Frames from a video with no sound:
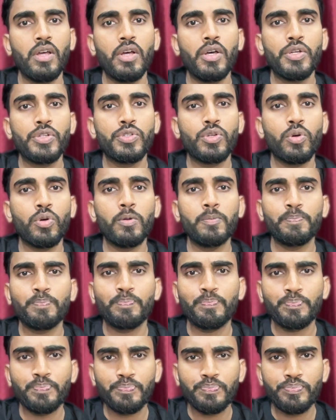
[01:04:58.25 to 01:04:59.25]
So
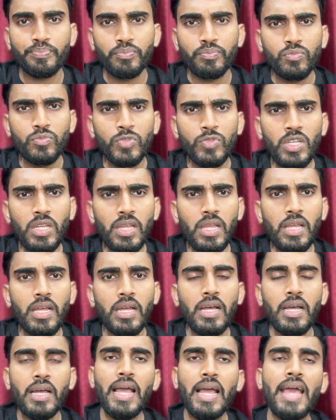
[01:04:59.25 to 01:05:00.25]

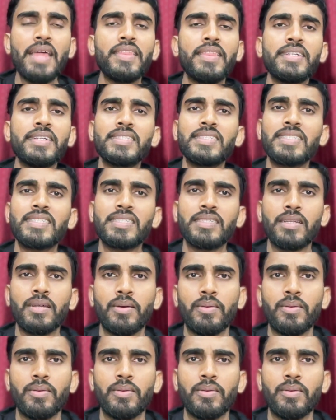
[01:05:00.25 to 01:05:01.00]
as it is